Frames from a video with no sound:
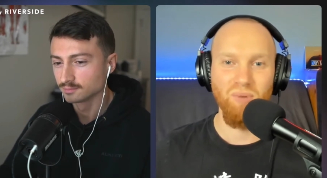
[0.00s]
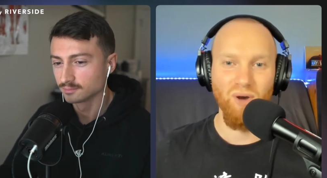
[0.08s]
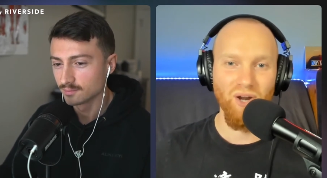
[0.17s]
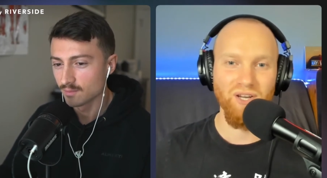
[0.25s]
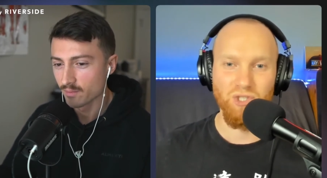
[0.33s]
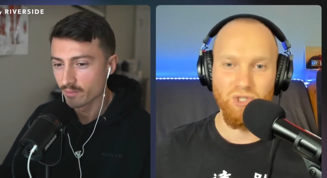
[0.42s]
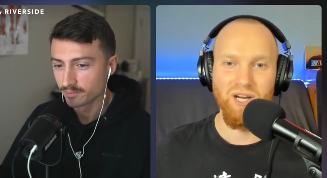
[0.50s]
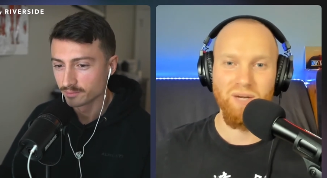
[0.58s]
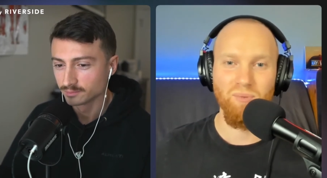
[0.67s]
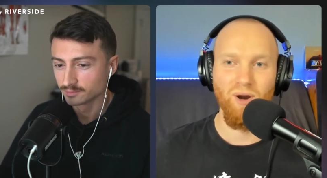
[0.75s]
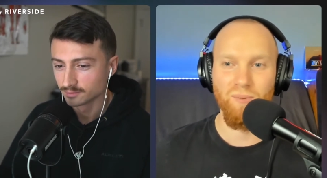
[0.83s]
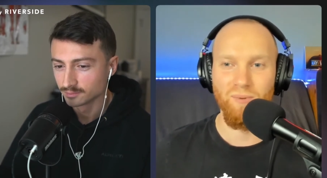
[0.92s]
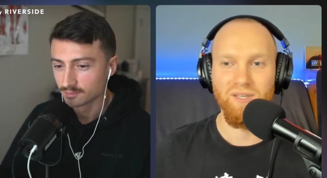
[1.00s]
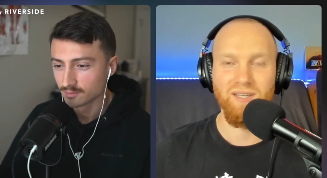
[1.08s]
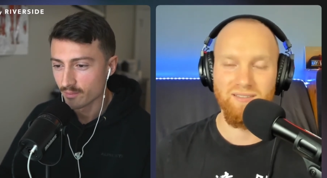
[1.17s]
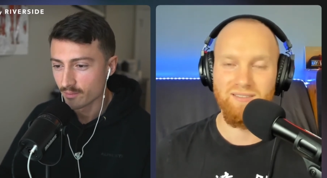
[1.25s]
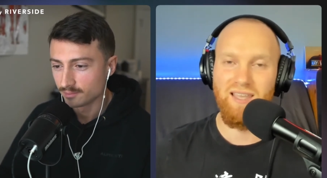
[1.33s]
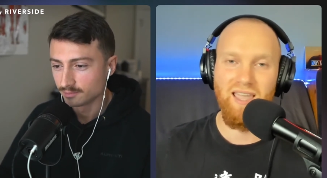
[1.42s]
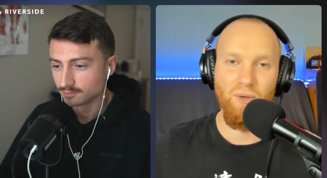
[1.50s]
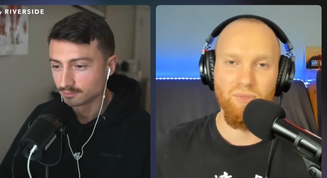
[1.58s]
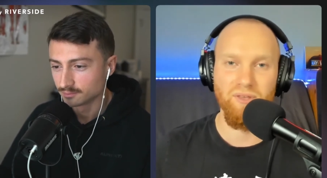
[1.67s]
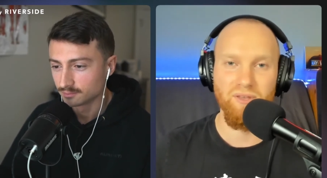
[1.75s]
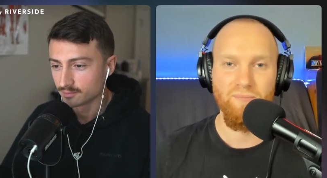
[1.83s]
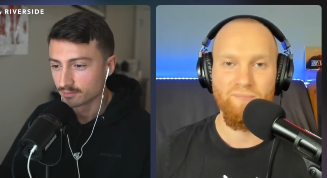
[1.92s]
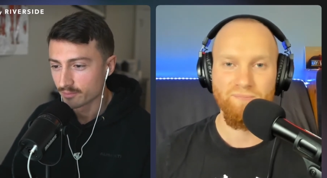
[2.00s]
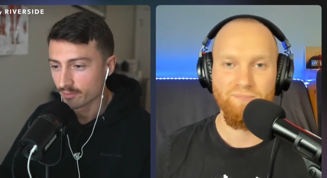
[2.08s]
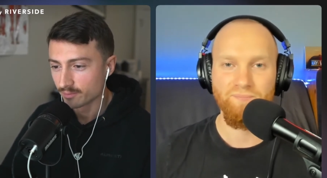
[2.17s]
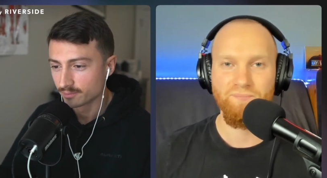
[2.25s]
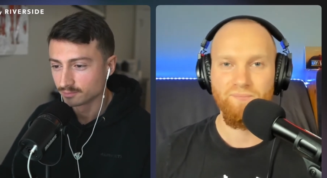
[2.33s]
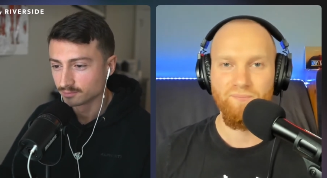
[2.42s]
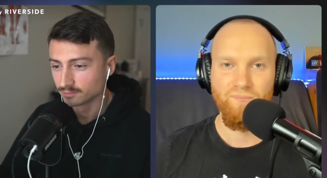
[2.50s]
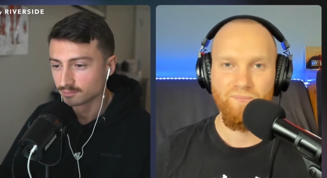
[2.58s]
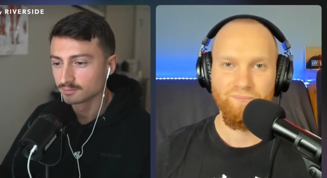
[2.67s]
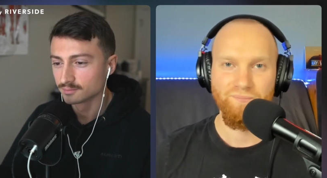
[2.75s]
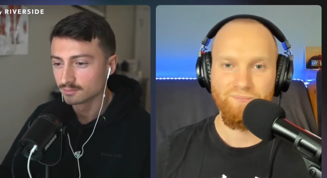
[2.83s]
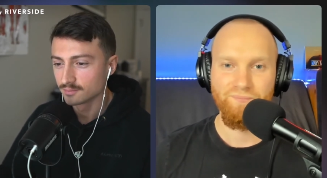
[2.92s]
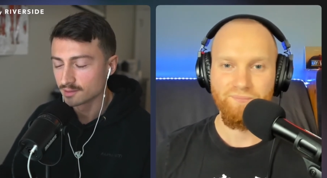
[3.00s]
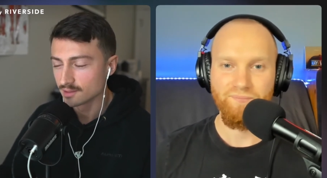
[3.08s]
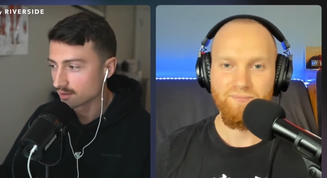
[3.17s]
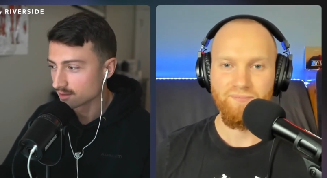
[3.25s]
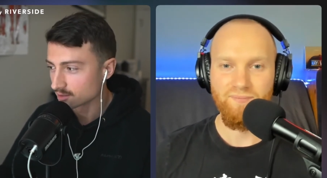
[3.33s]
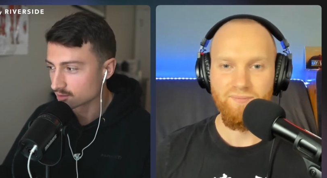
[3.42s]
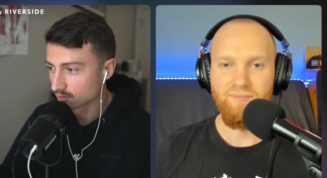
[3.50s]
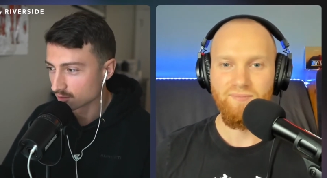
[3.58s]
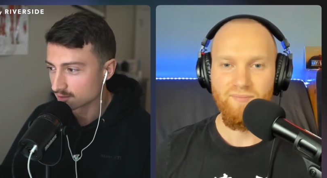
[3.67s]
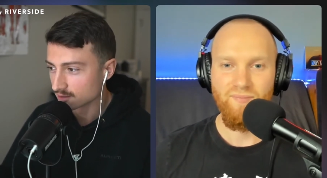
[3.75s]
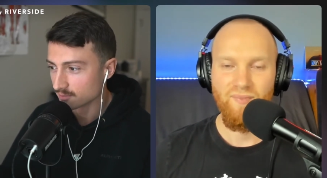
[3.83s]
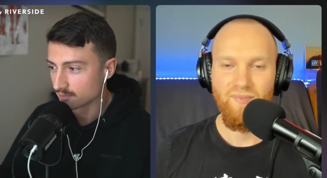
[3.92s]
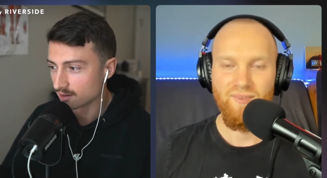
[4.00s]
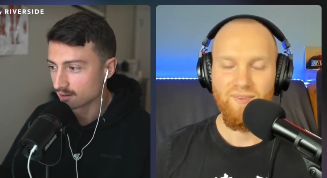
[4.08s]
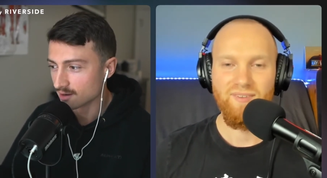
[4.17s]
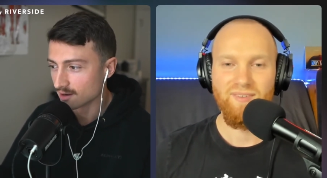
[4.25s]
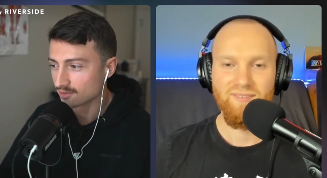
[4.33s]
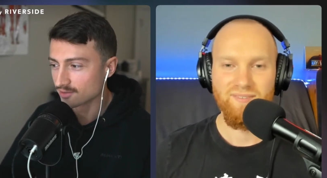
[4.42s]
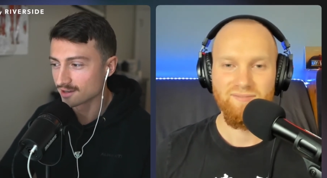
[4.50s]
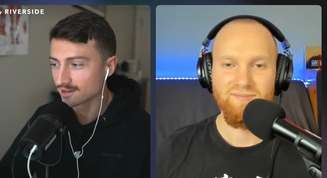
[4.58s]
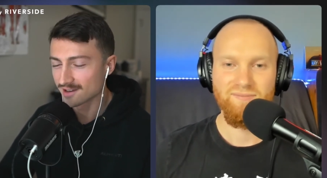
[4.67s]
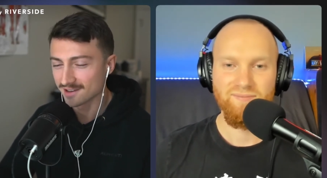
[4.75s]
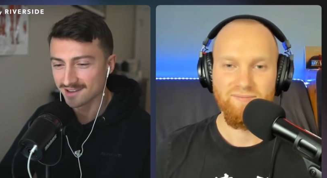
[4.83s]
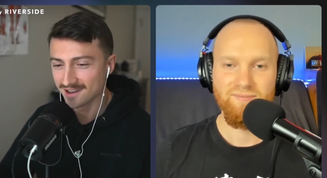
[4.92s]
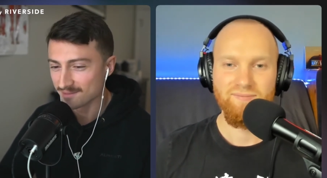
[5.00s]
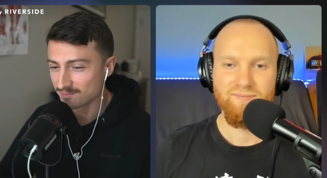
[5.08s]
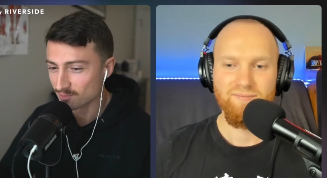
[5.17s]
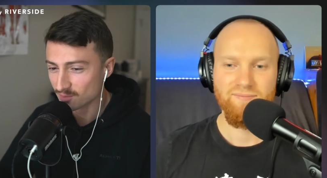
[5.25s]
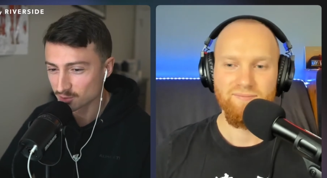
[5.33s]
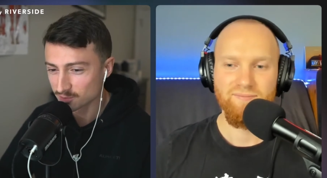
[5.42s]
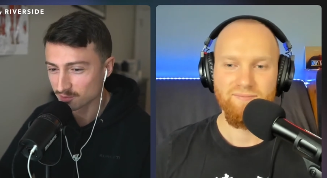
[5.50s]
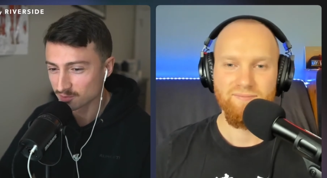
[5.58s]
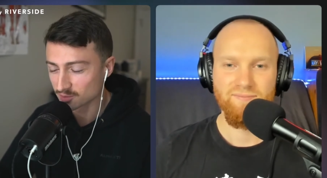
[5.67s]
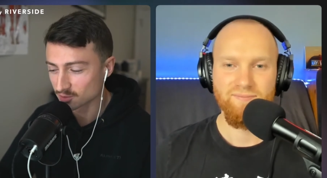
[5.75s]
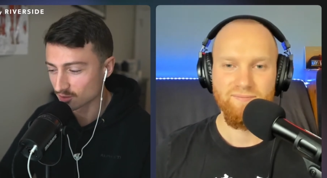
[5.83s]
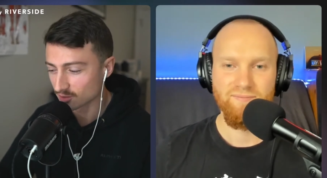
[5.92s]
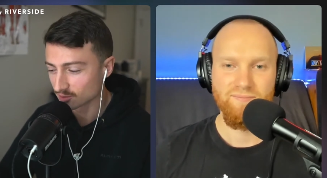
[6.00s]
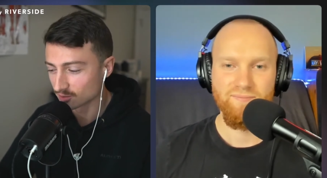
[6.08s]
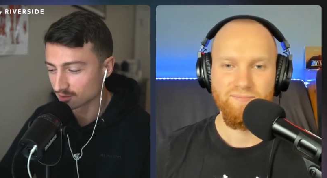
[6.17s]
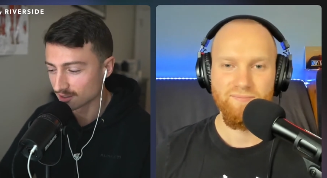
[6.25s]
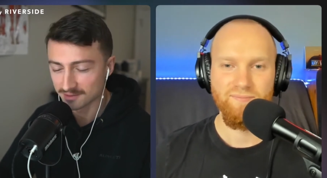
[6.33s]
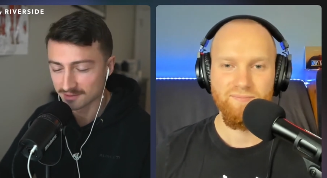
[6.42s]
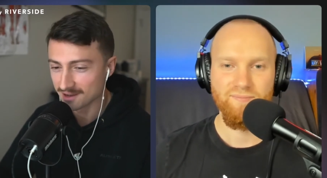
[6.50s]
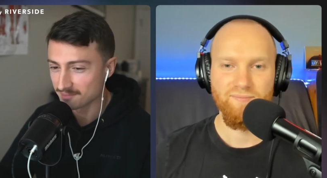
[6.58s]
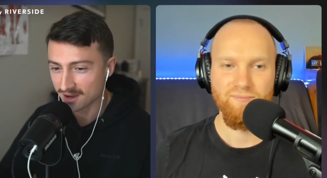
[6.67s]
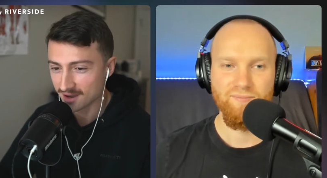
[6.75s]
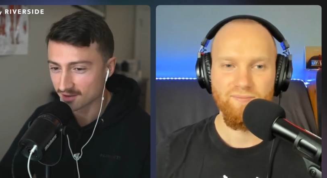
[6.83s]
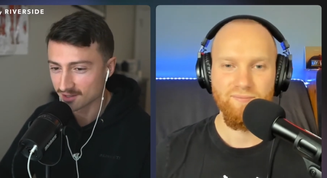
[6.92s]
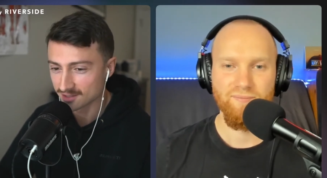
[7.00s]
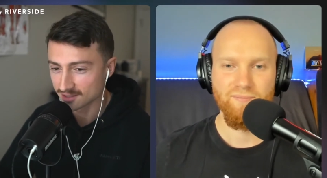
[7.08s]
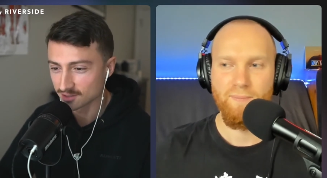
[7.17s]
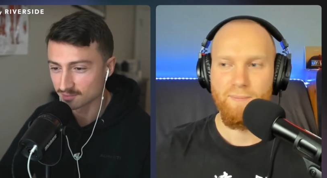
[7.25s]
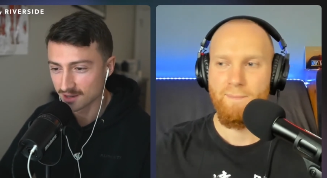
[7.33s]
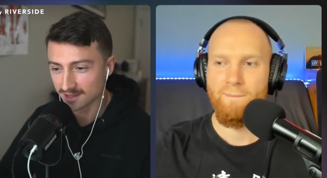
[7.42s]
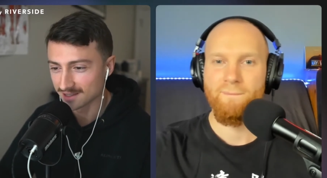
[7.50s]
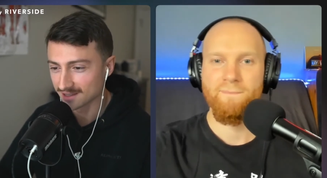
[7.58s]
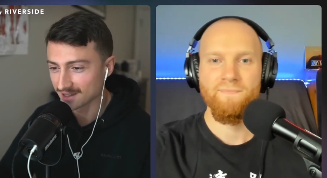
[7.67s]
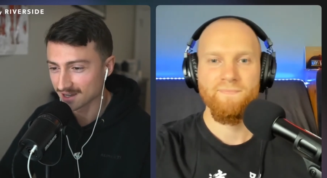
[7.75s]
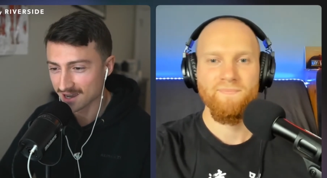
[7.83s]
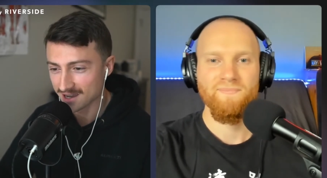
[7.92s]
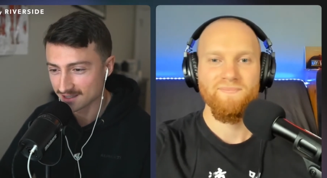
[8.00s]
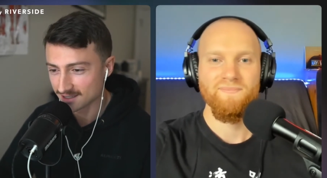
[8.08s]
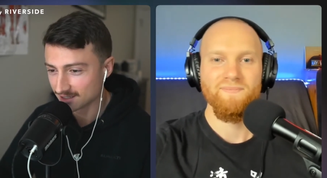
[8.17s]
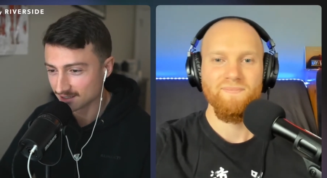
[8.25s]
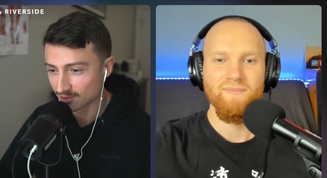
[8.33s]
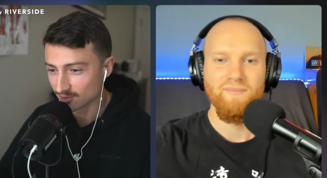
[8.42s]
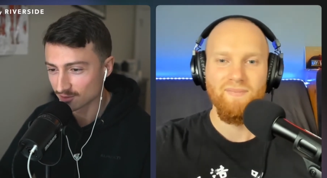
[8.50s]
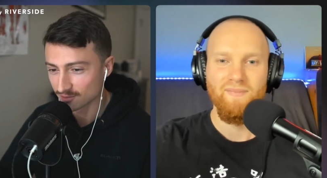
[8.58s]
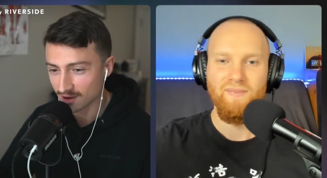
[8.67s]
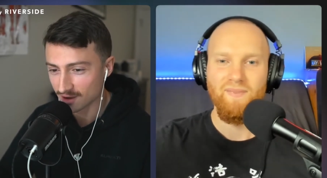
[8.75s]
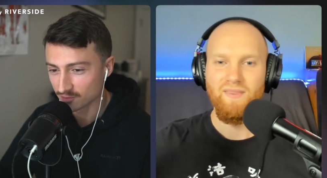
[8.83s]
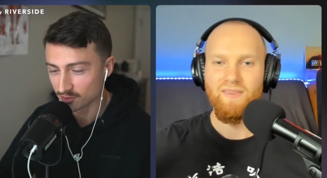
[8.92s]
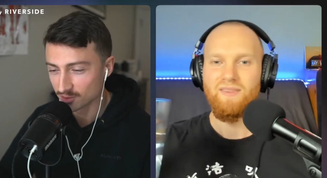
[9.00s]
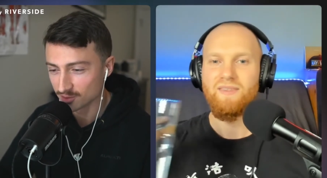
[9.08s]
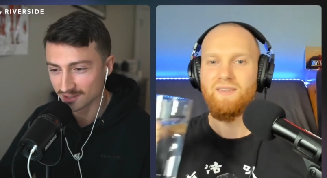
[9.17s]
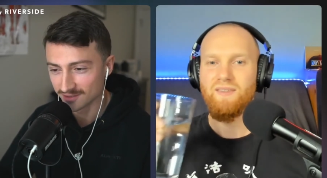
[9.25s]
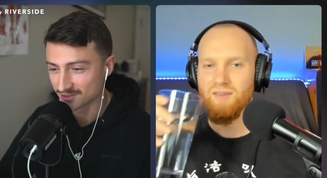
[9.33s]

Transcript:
Speaker 1: your body and train
Speaker 2: properly and stay healthy. That's a great tip, man. I think, yeah, most people struggle. Like, yeah, my audience is mainly like 18 to 35 year olds. I've